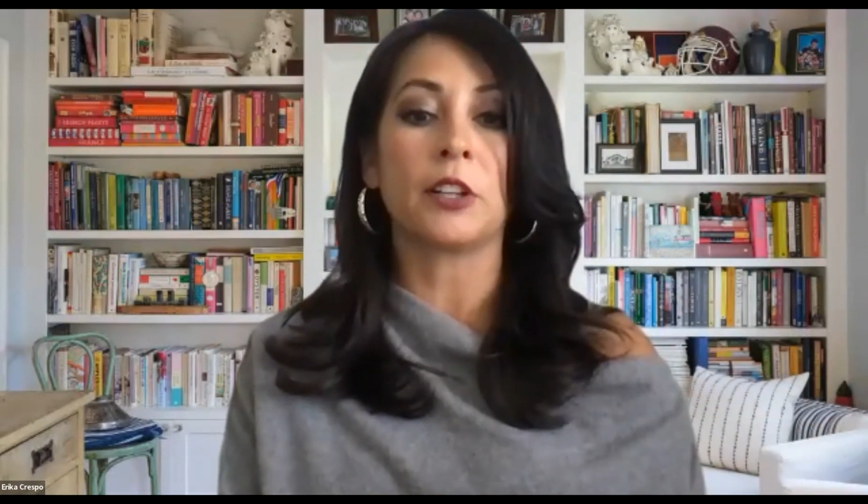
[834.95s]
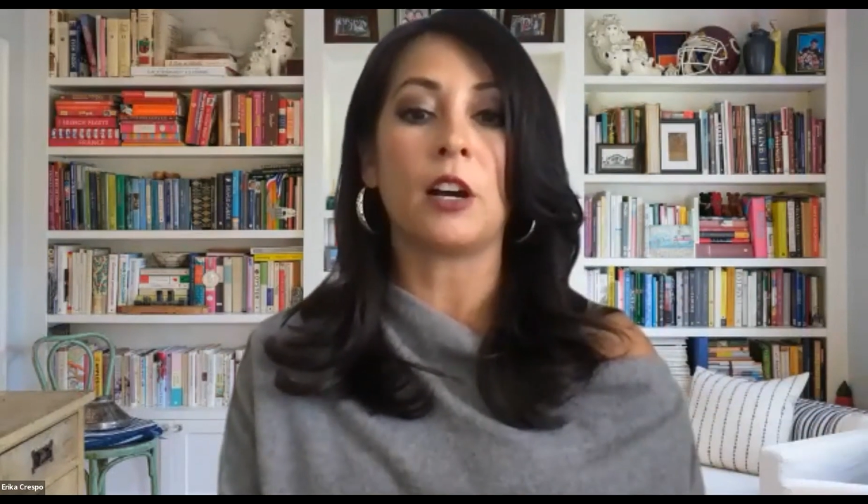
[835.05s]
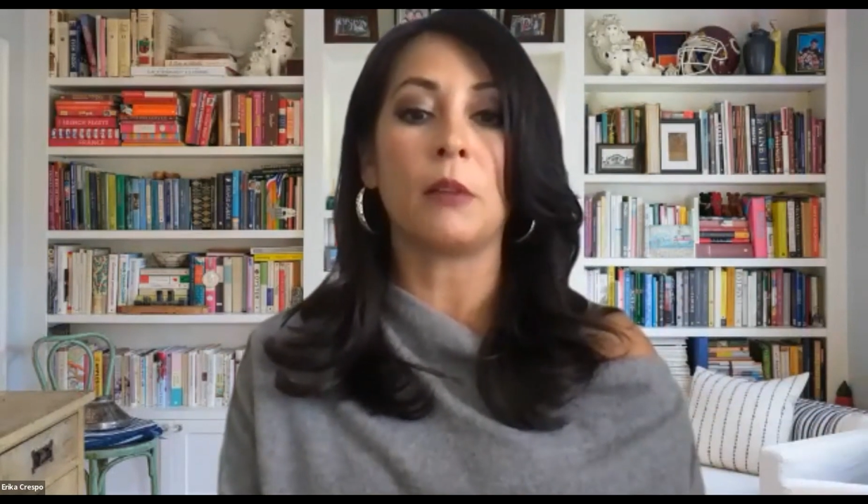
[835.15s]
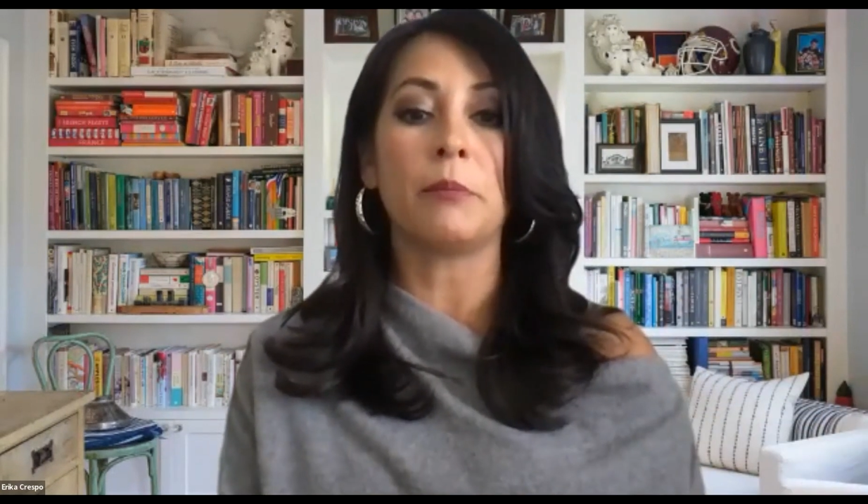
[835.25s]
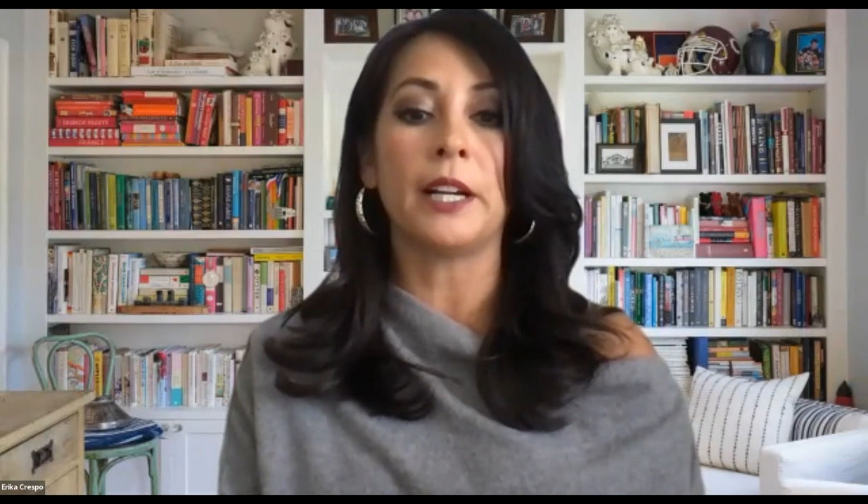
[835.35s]

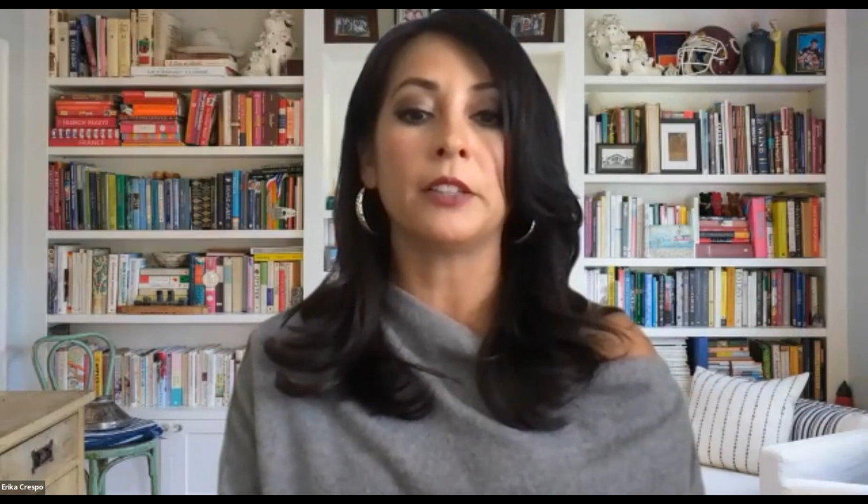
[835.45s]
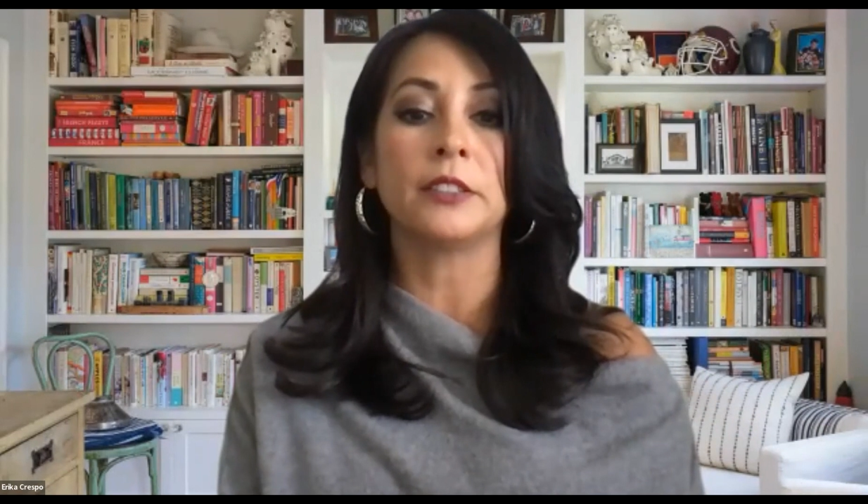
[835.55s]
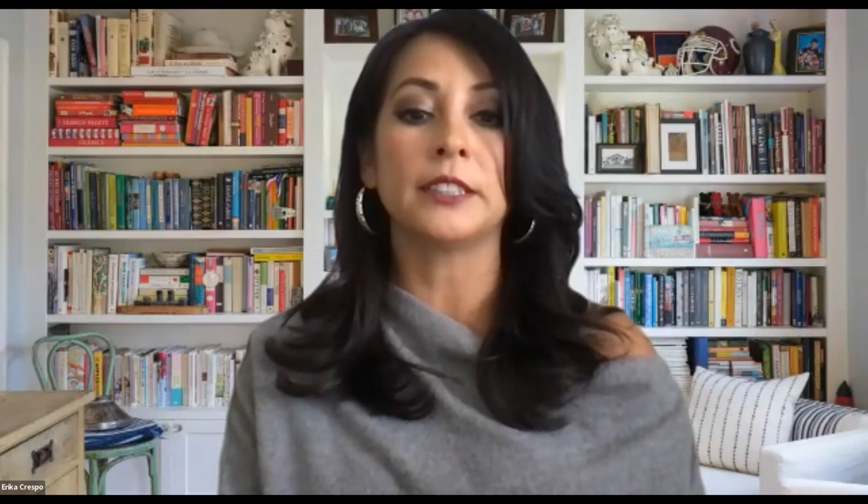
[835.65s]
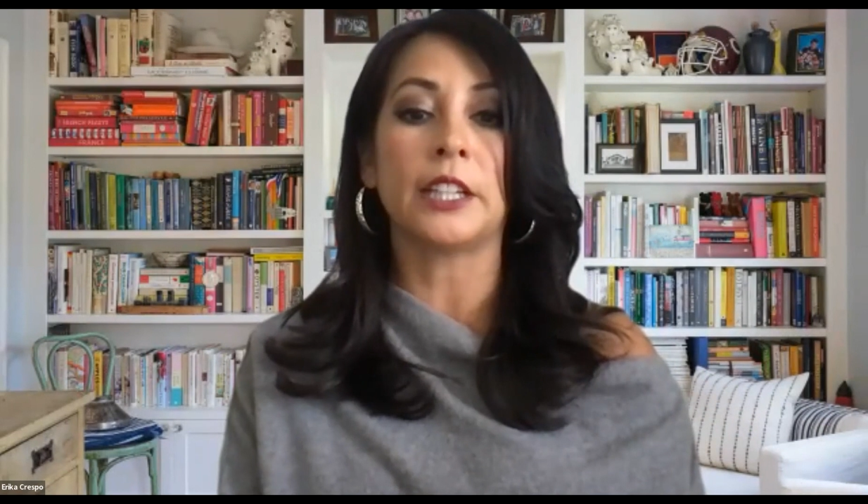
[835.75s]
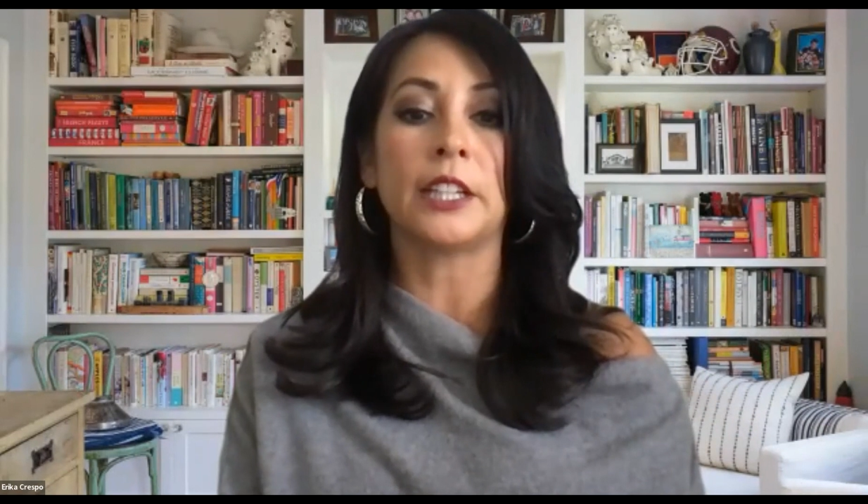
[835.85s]
compounds
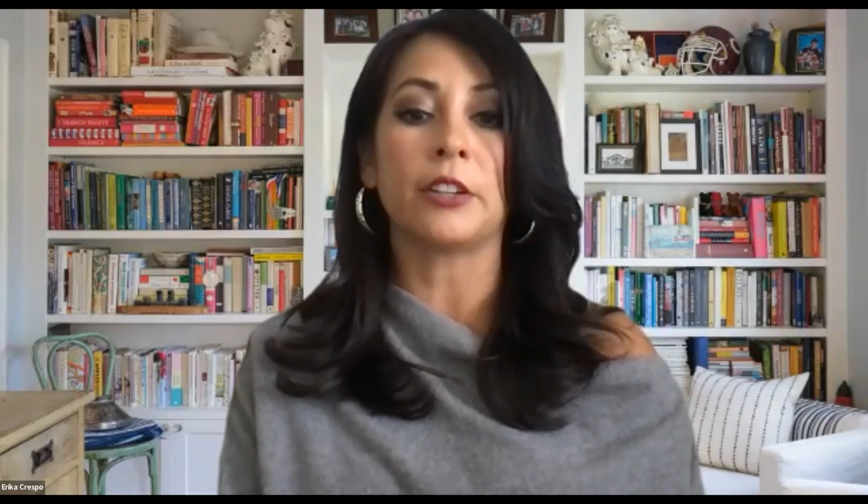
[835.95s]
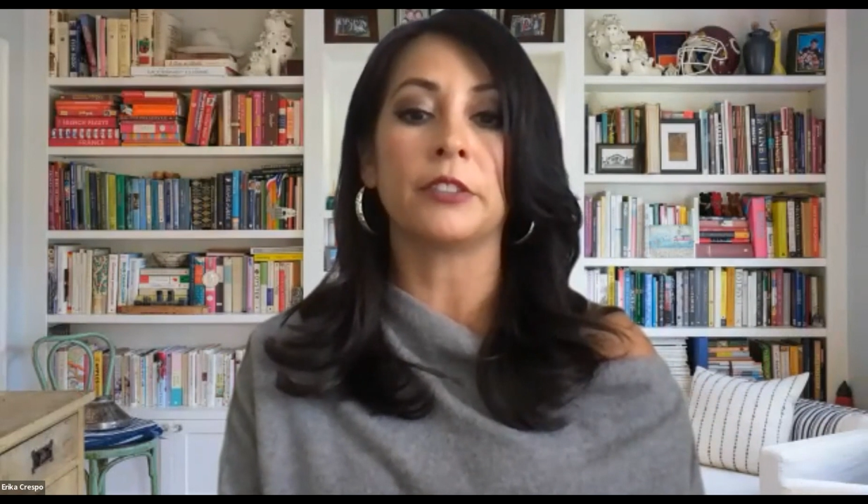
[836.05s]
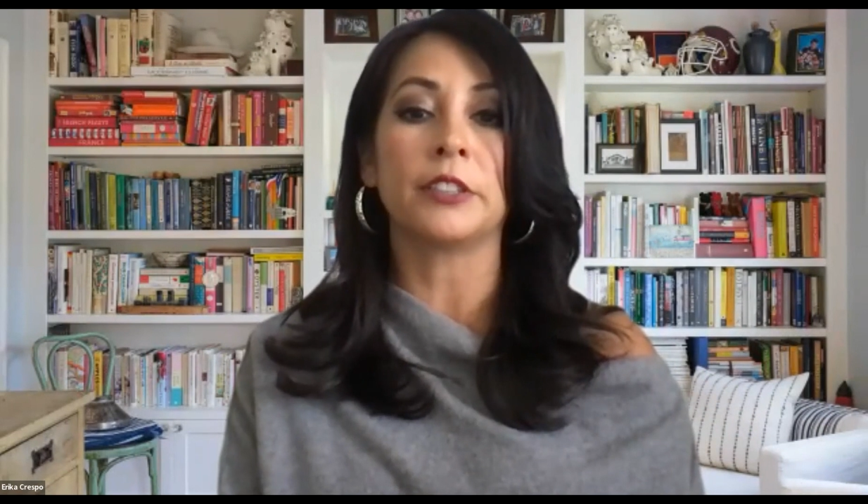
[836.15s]
that are